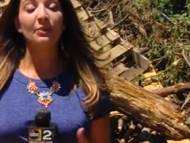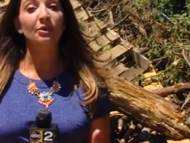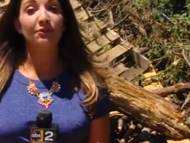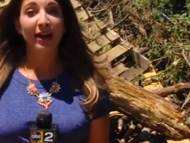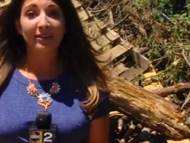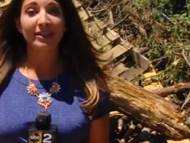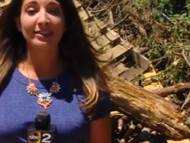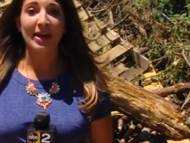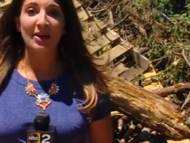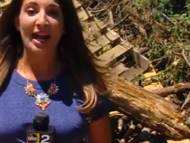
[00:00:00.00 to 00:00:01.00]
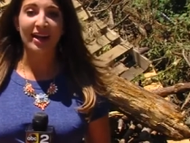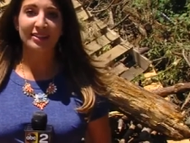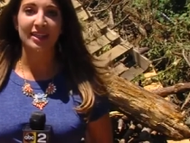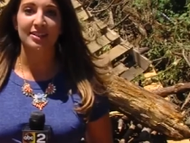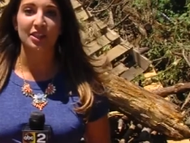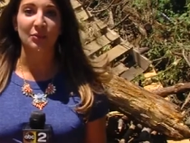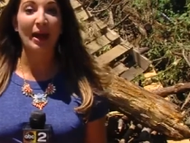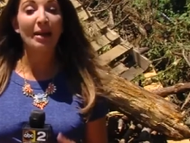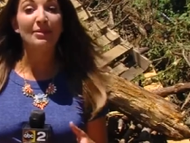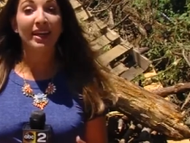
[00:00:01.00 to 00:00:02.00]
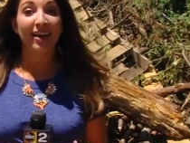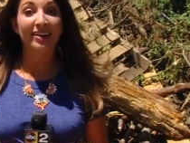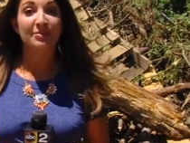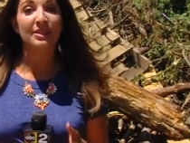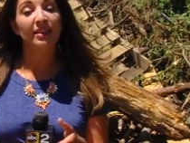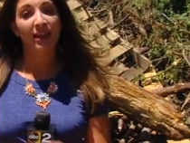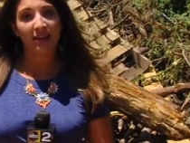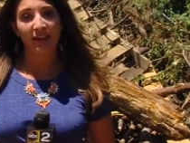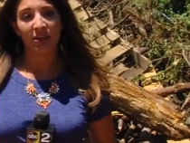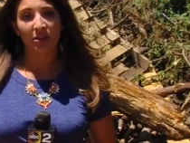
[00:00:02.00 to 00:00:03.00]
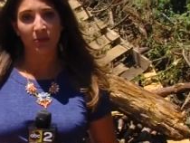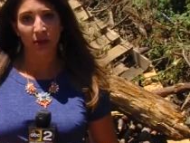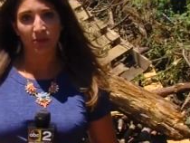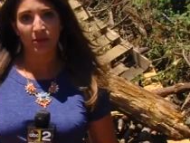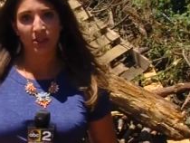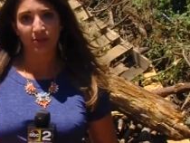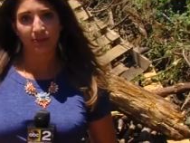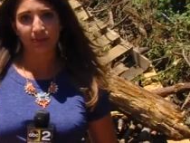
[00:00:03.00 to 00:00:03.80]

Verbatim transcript: They were finally allowed access to grab the items they value most.